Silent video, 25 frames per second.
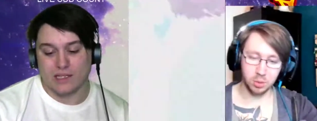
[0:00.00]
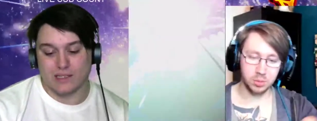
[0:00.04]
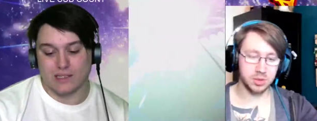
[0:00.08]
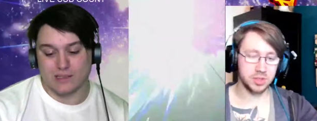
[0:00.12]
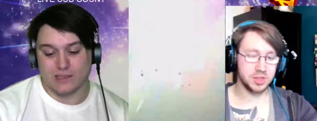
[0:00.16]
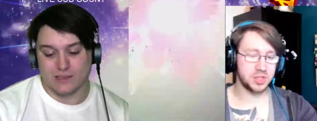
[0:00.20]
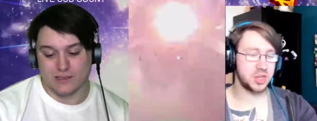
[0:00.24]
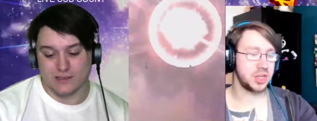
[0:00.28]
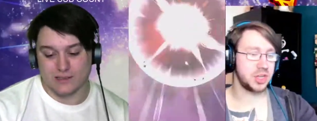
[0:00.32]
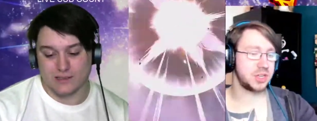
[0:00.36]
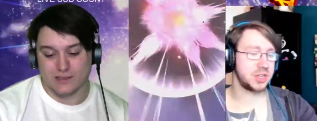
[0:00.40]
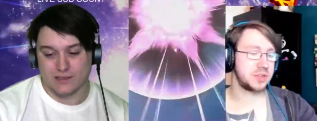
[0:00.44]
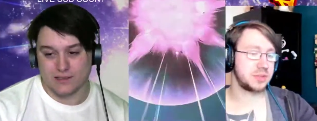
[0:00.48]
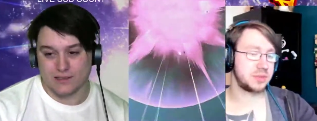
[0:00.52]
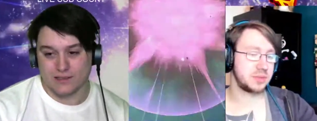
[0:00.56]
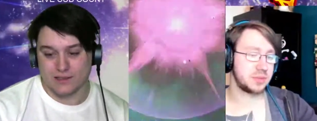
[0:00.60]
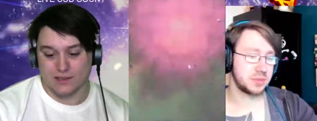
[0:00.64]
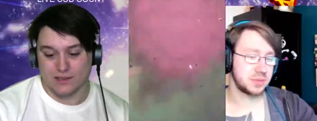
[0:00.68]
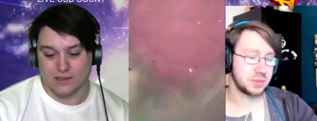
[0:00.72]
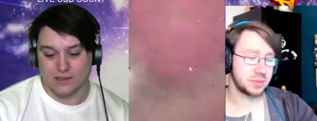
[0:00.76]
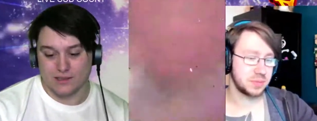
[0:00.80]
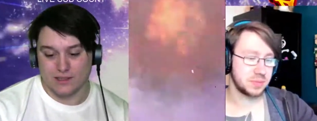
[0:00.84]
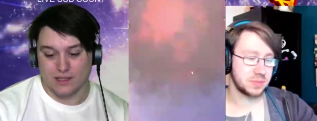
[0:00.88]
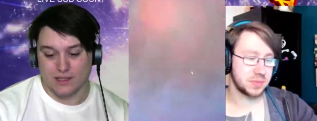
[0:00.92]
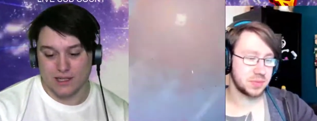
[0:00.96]
Speaker 1: shit!
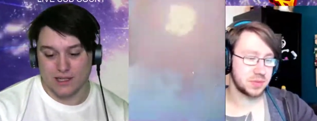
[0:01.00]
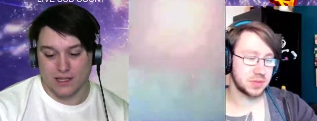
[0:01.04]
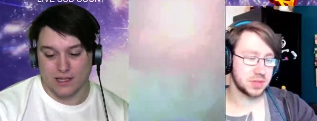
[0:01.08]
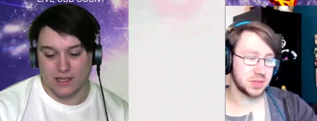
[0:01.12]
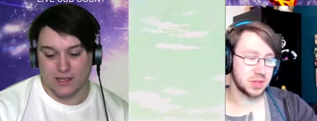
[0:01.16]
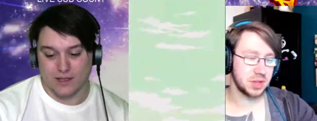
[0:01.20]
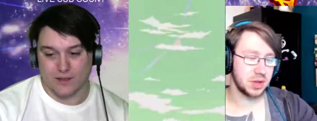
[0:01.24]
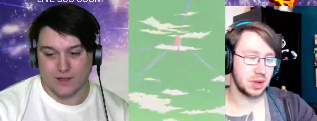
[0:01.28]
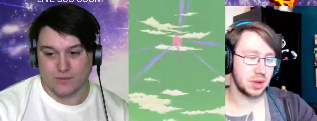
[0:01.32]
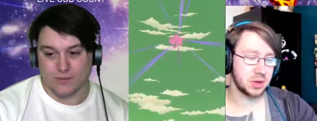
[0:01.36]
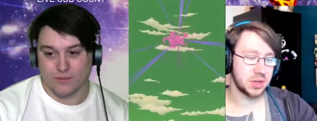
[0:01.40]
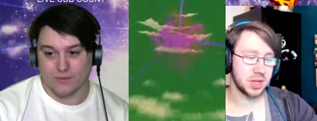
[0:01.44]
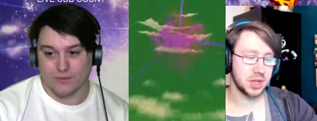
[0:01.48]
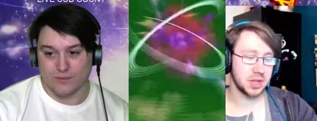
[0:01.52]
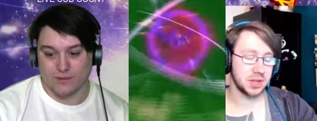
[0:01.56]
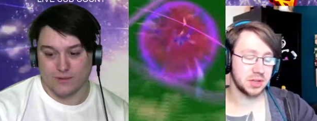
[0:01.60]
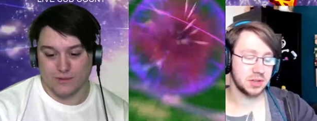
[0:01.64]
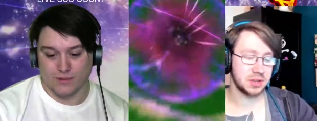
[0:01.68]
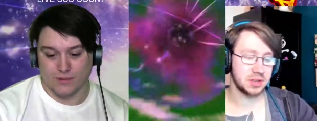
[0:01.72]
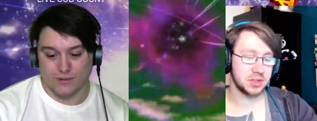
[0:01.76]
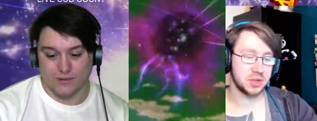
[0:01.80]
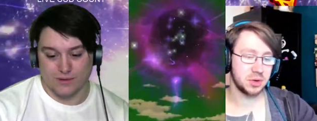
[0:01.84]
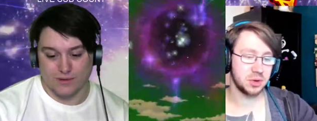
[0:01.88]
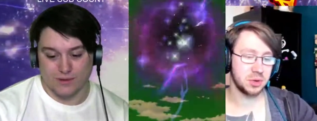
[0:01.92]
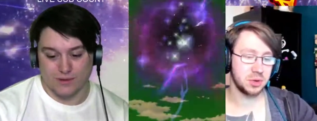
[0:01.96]
Okay,
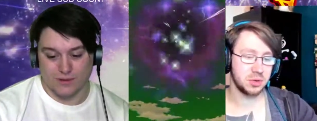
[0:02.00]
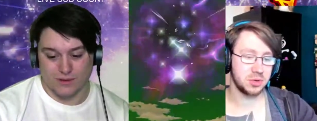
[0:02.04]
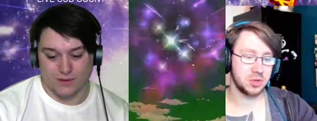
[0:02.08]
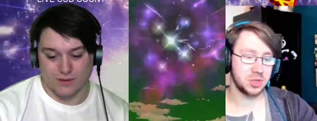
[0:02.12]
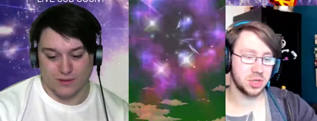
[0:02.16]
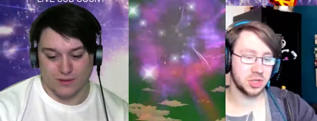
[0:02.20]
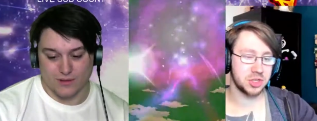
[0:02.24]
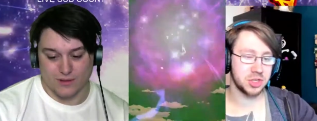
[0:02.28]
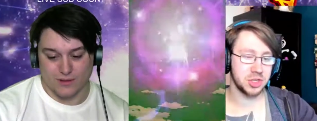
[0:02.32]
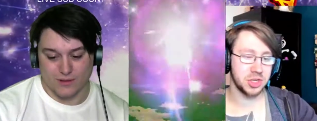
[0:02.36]
so just so you